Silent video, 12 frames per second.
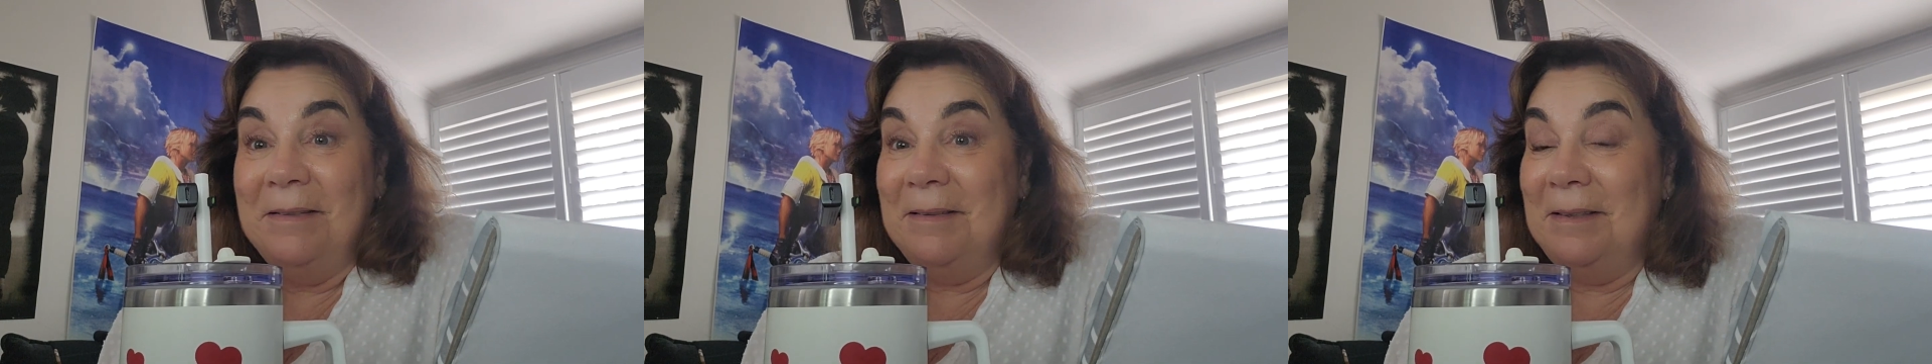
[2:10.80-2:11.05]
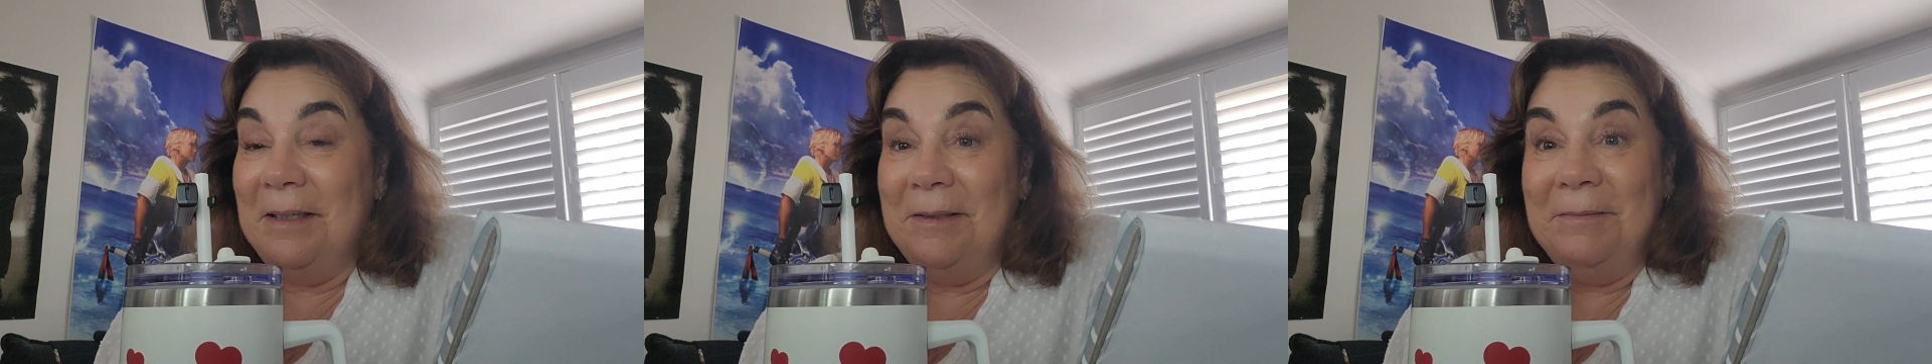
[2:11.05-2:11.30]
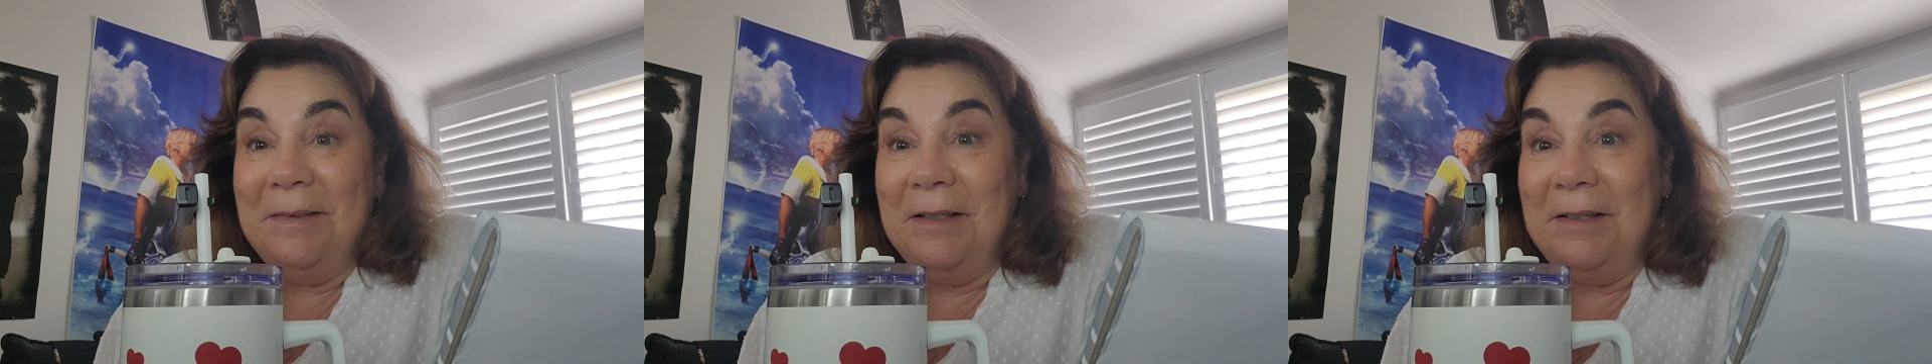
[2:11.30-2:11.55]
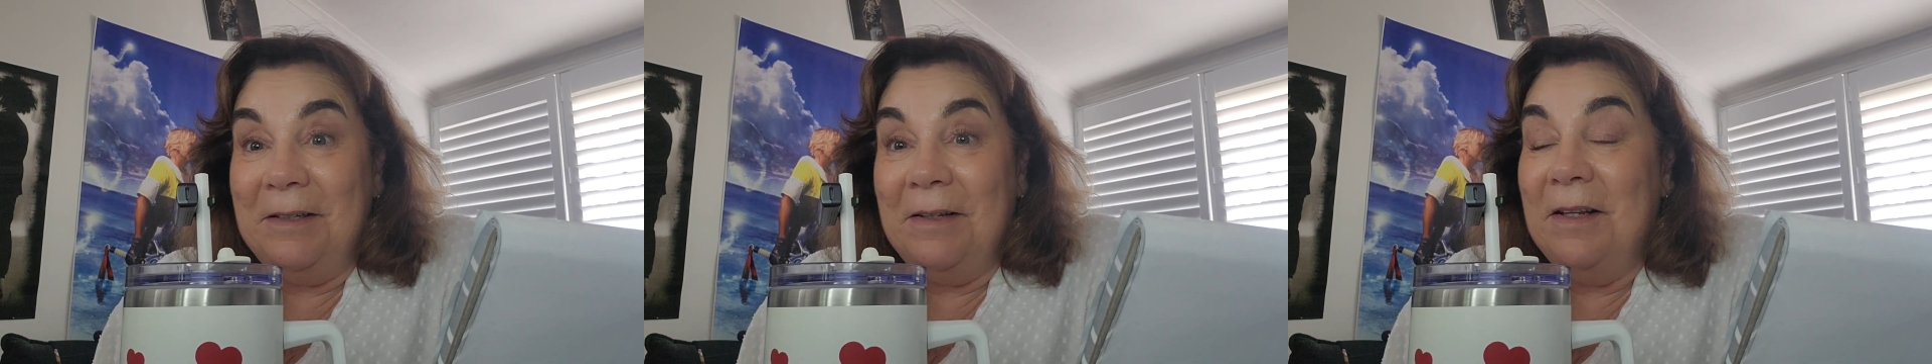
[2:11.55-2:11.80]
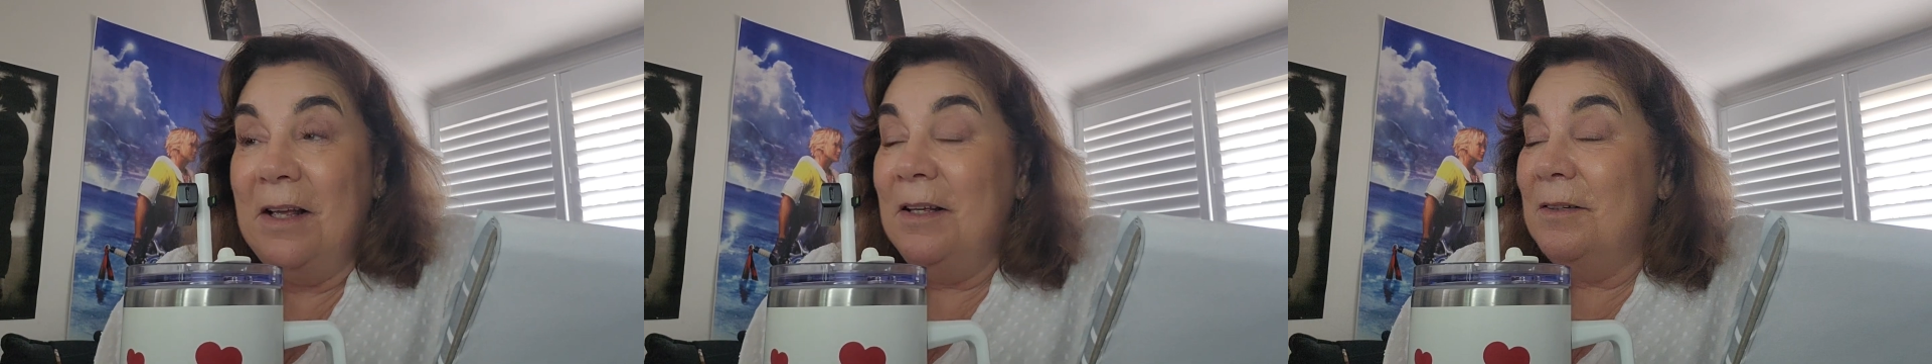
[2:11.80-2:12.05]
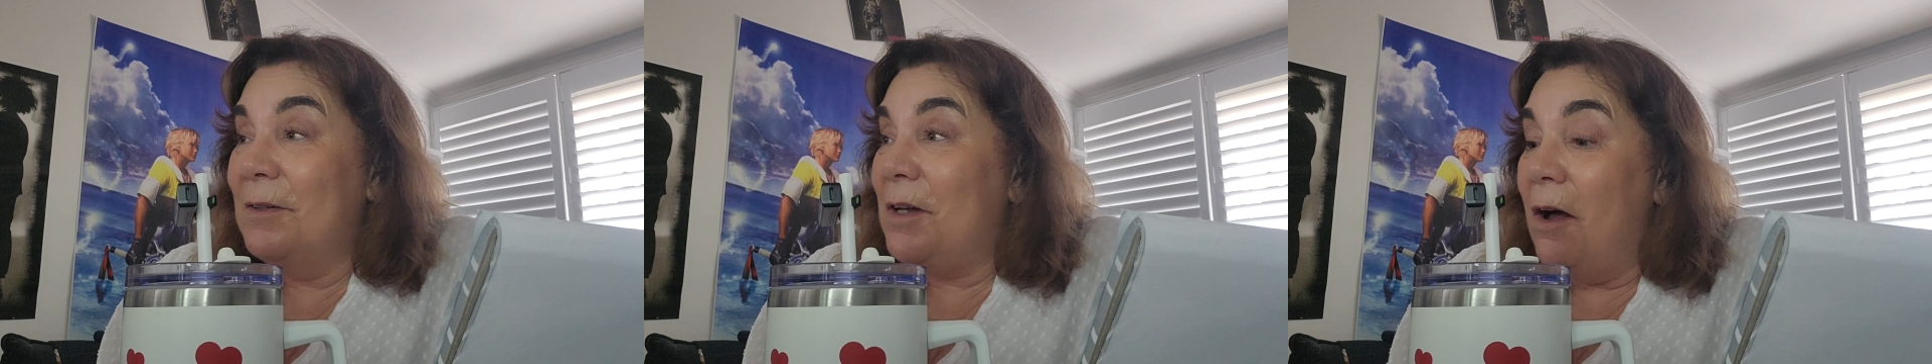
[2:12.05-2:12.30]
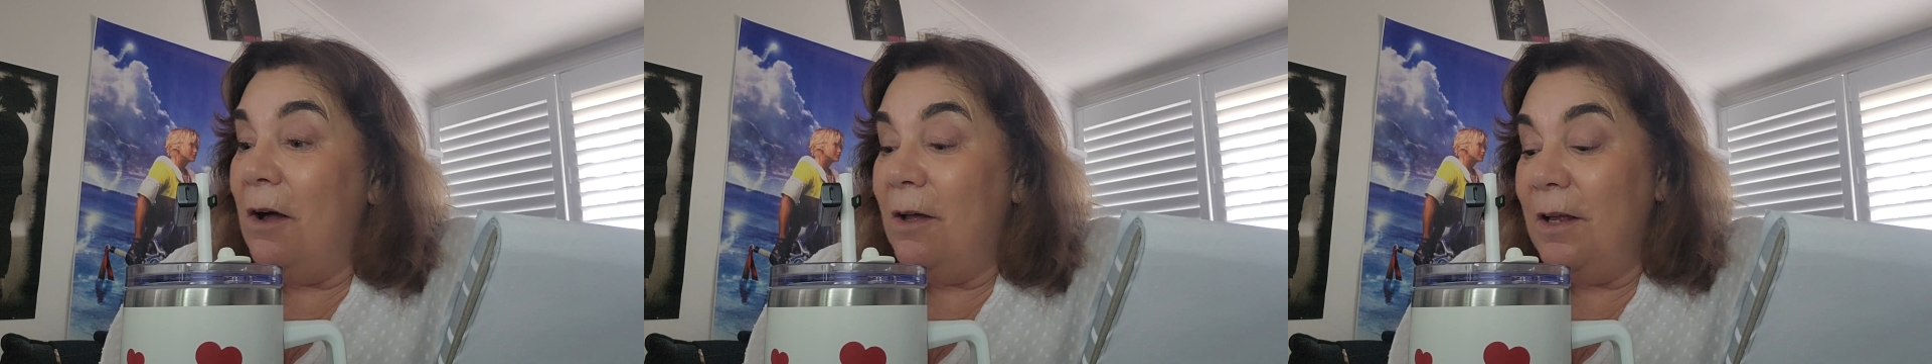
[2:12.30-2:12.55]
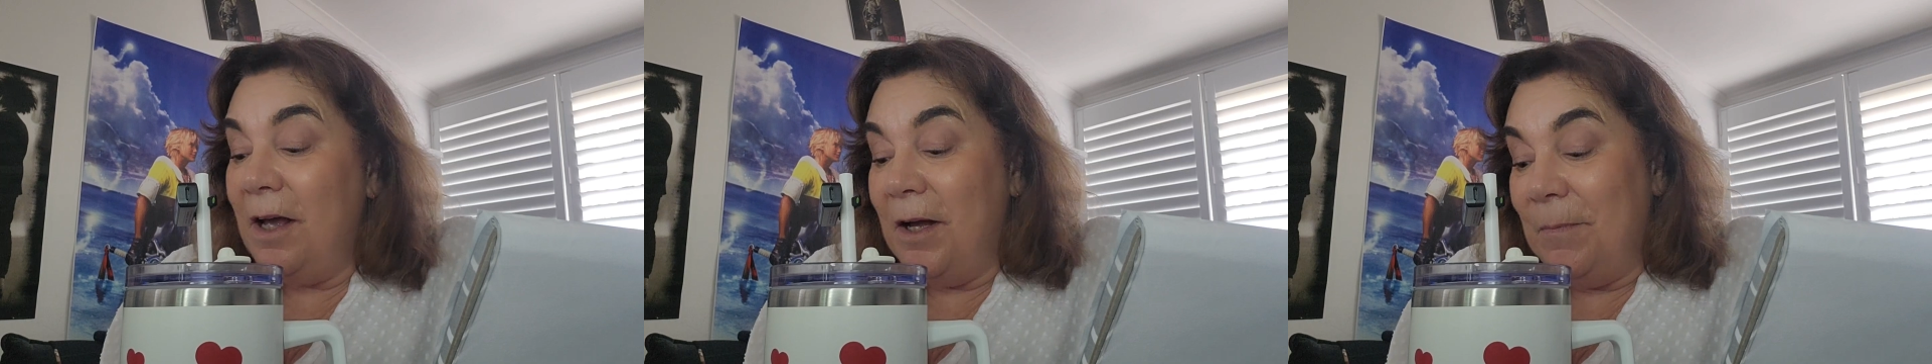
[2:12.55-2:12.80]
Look,
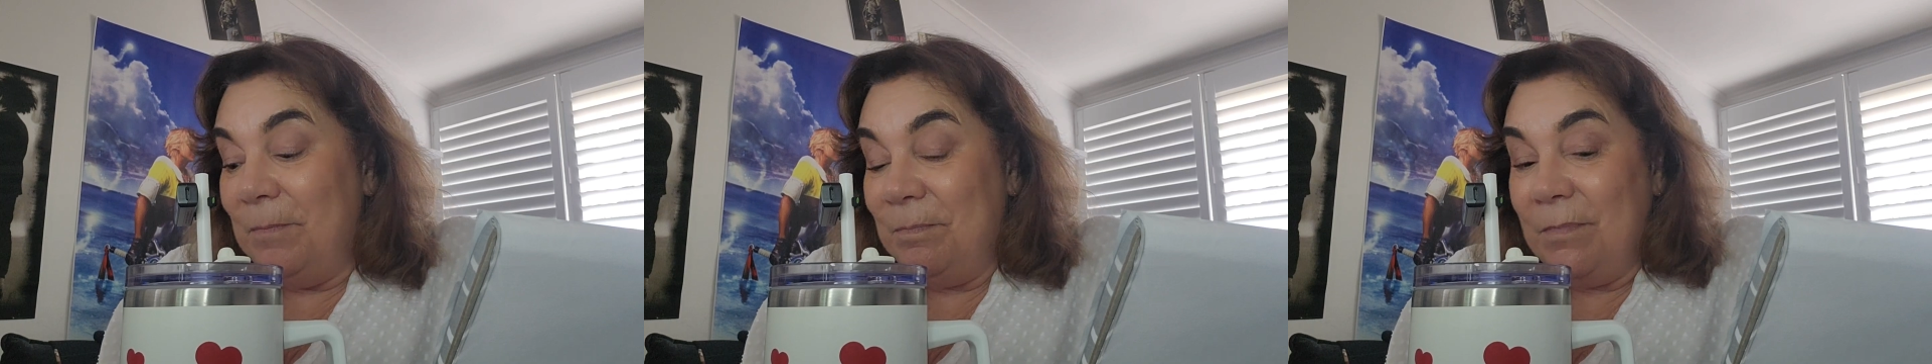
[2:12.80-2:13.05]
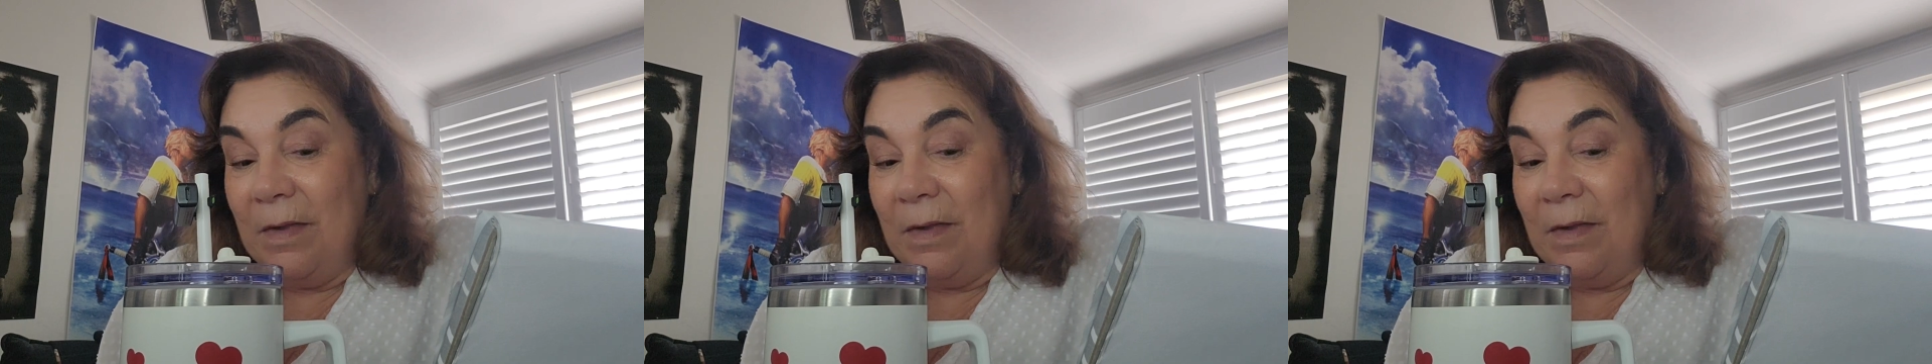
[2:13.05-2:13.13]
I